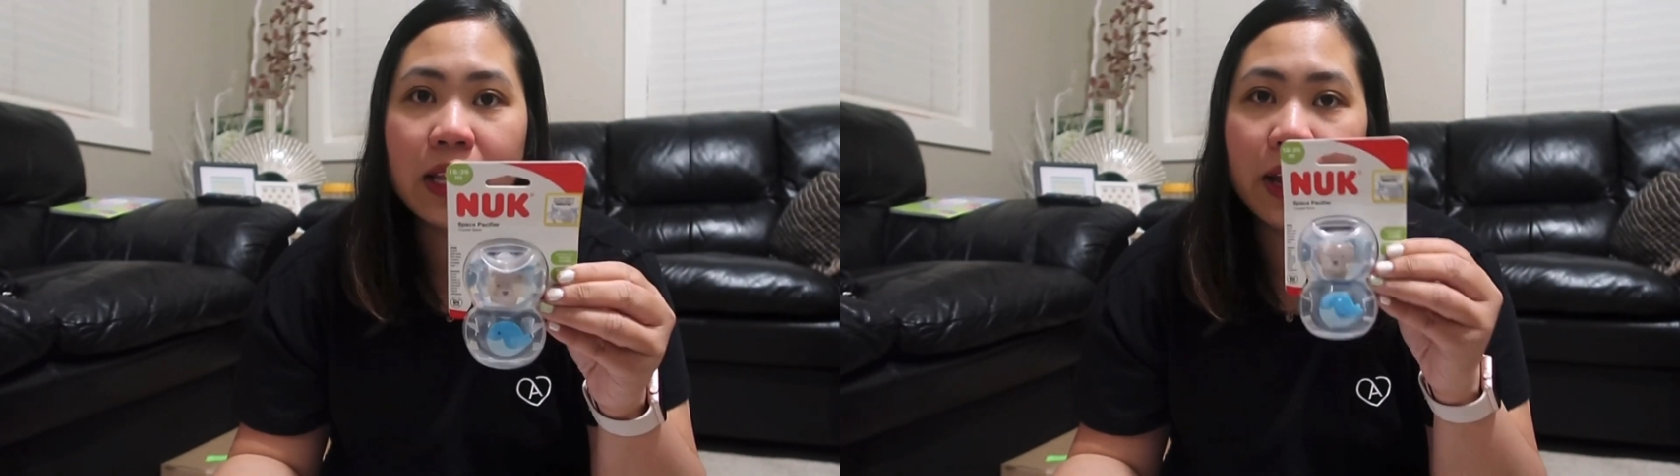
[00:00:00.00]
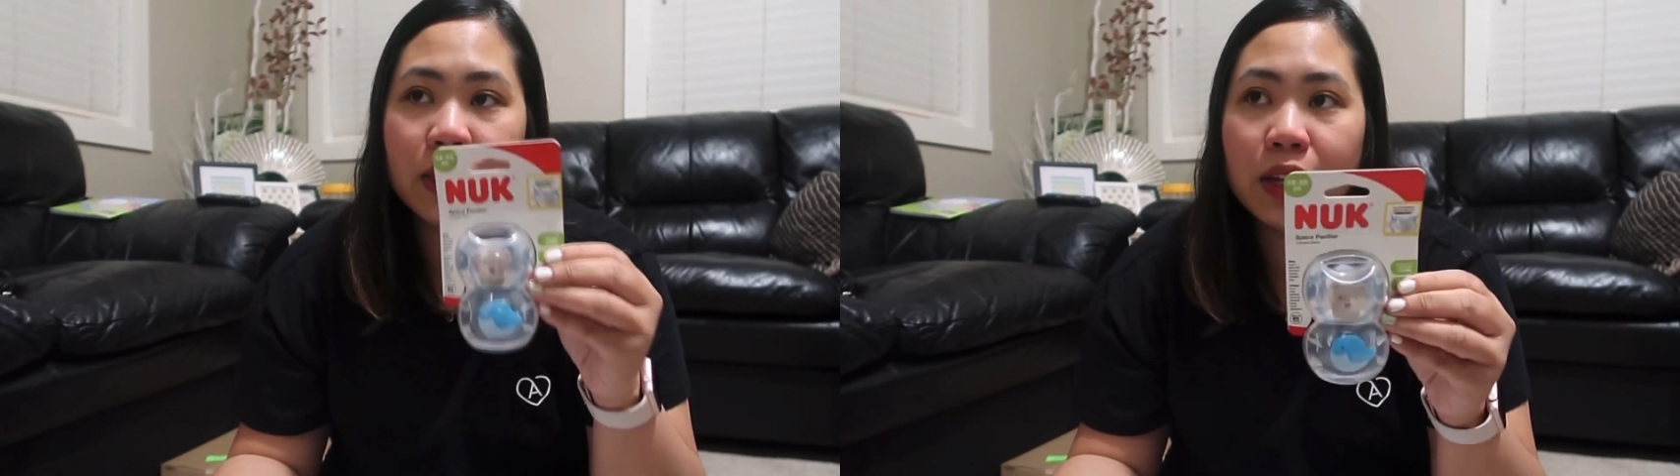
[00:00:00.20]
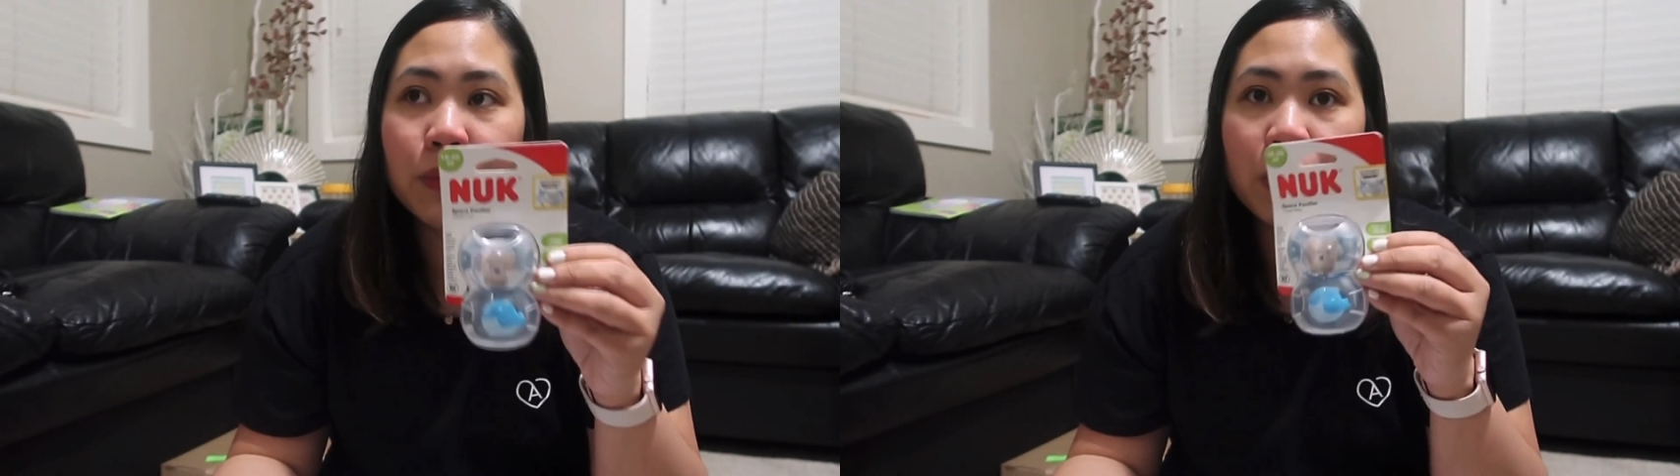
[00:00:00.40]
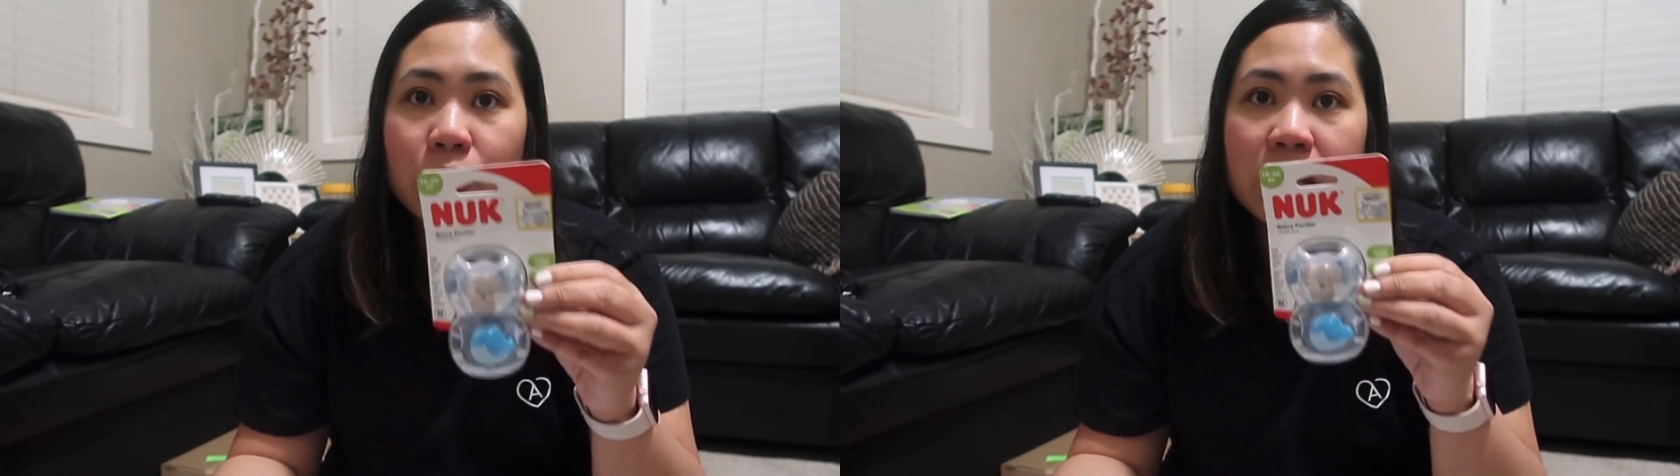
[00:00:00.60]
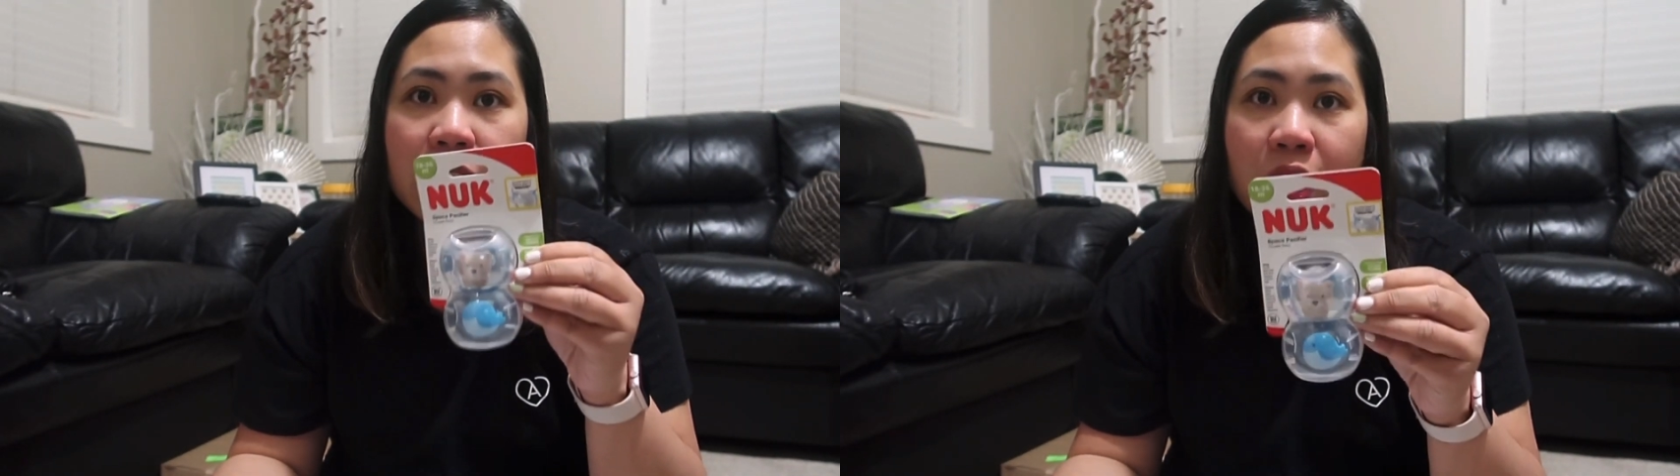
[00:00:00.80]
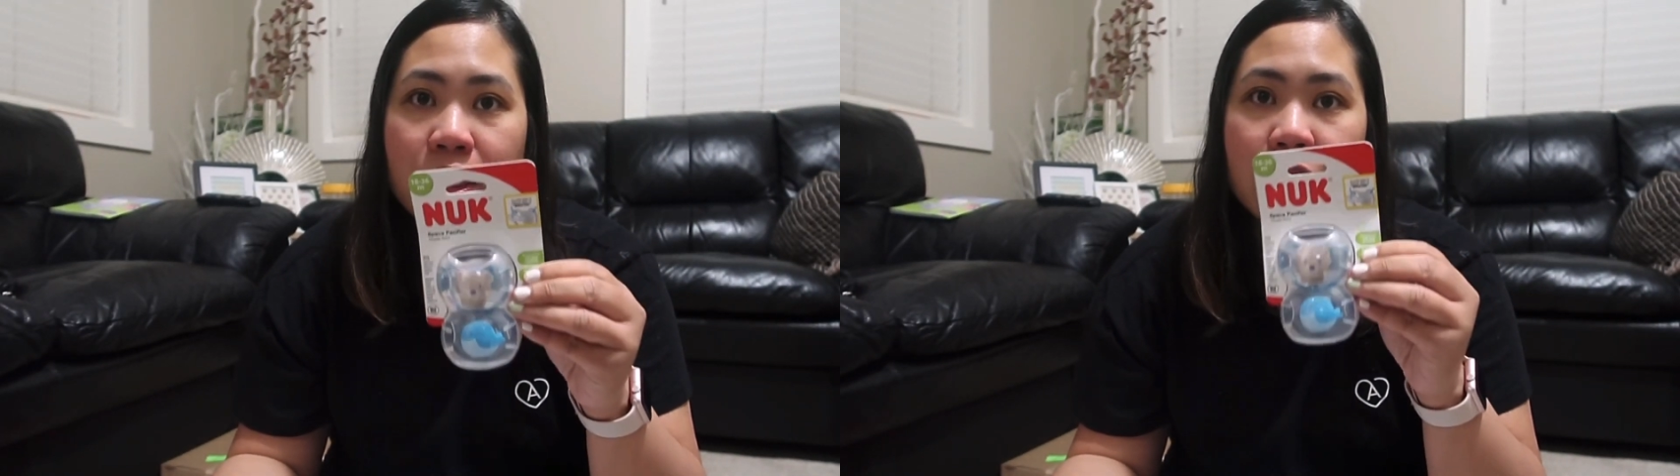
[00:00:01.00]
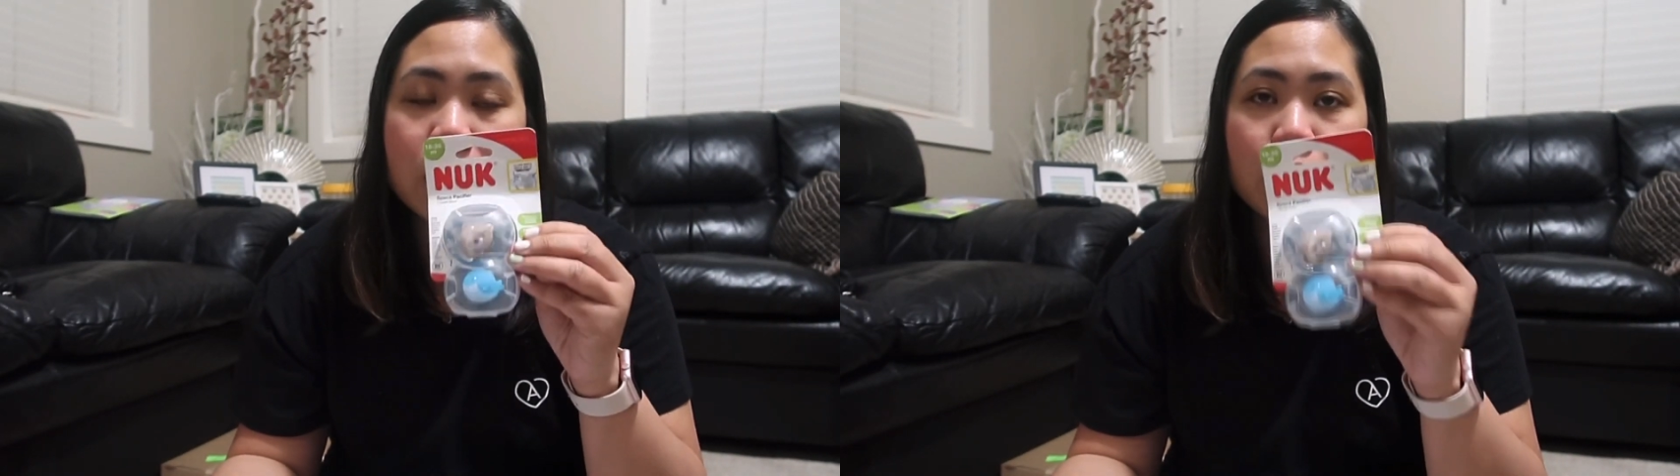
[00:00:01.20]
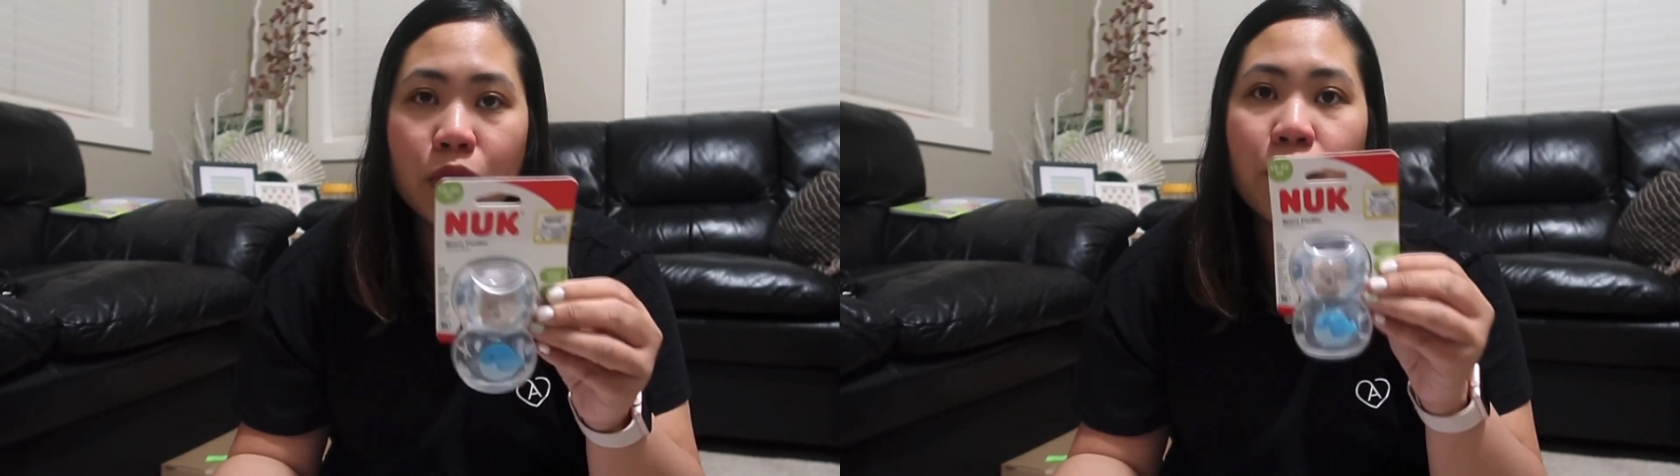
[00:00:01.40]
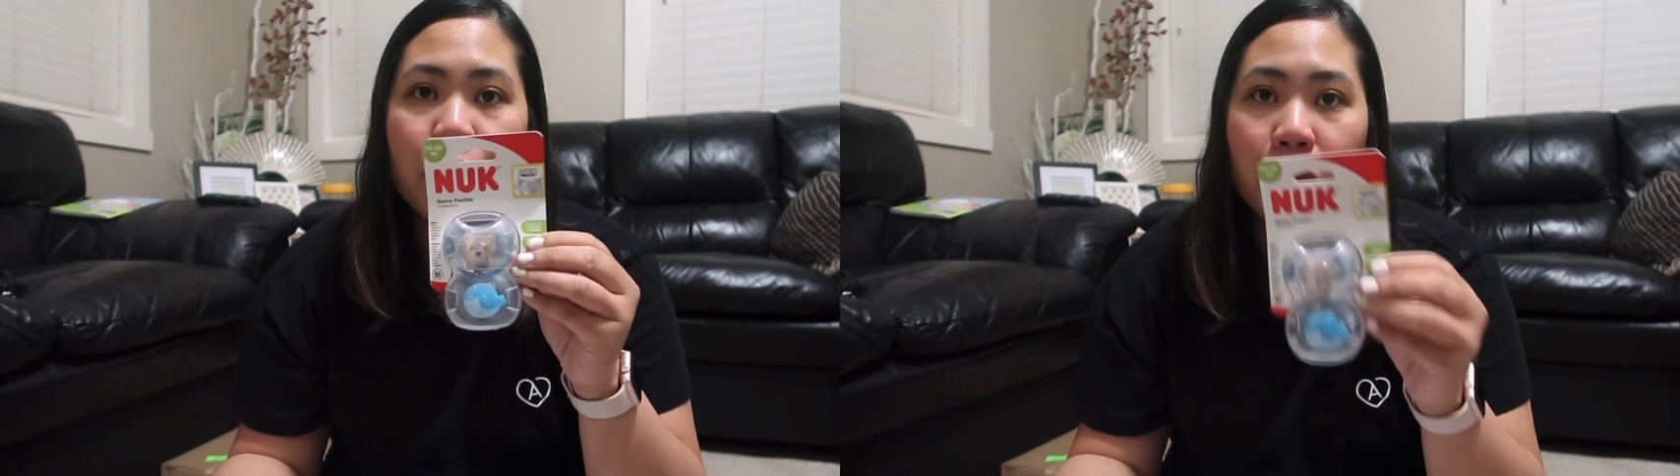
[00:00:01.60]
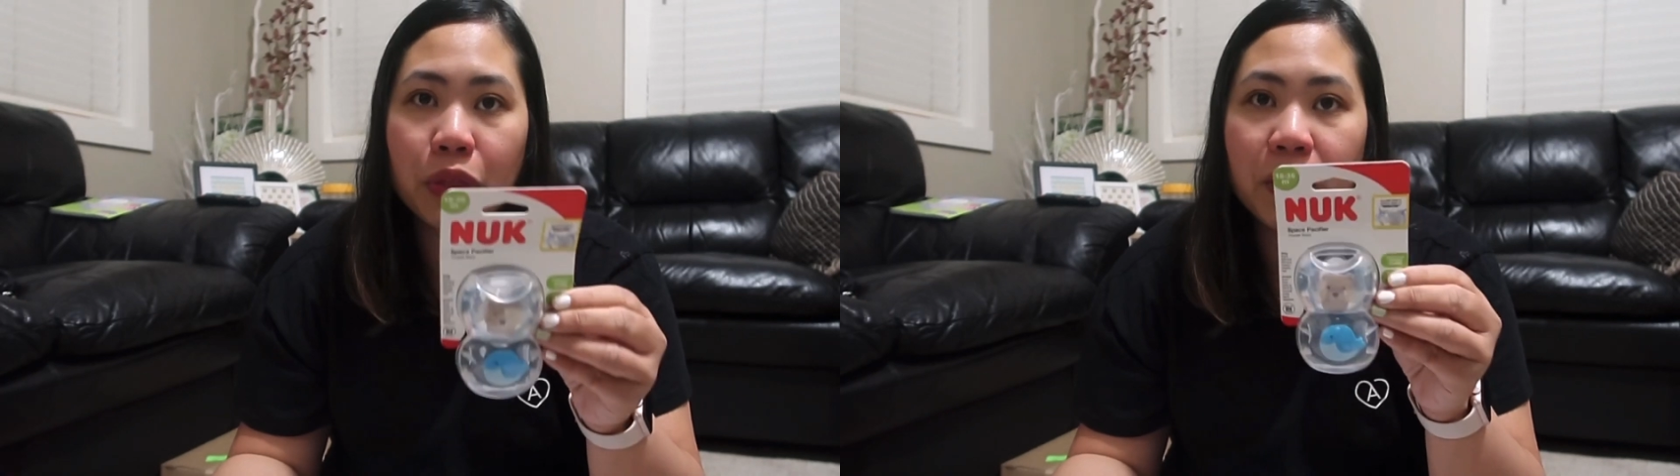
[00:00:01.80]
I think we only got this two
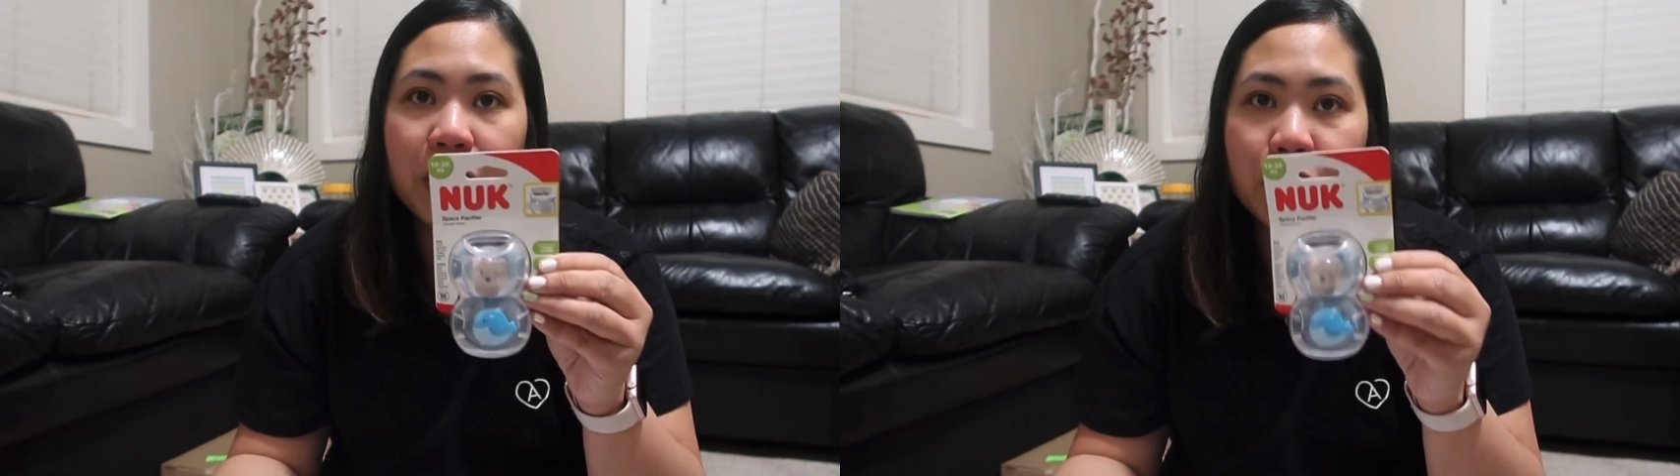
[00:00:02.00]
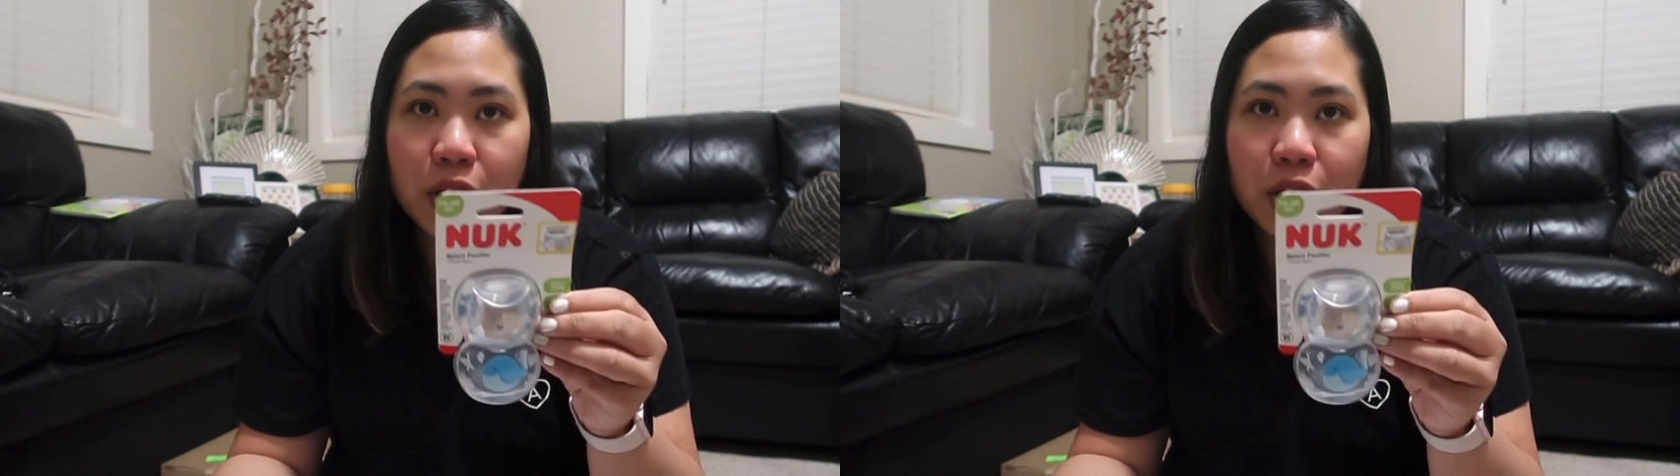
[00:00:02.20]
for $3.